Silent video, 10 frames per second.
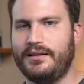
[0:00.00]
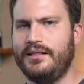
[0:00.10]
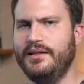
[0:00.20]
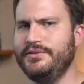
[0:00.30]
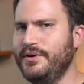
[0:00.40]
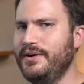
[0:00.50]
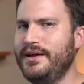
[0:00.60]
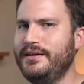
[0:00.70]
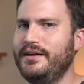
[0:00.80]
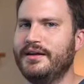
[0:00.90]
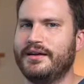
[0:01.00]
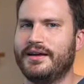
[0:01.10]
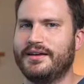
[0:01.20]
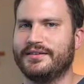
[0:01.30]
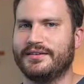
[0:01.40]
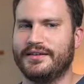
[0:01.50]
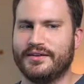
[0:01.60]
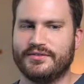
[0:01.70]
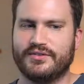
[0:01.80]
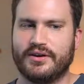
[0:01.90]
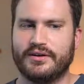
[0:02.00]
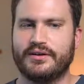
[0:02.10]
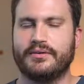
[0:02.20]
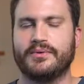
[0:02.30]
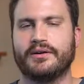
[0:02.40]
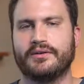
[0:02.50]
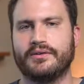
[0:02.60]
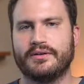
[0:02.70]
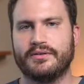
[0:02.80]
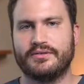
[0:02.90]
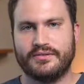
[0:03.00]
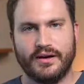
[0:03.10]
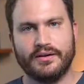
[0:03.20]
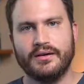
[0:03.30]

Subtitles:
Let's go ahead and get started, and we are going to start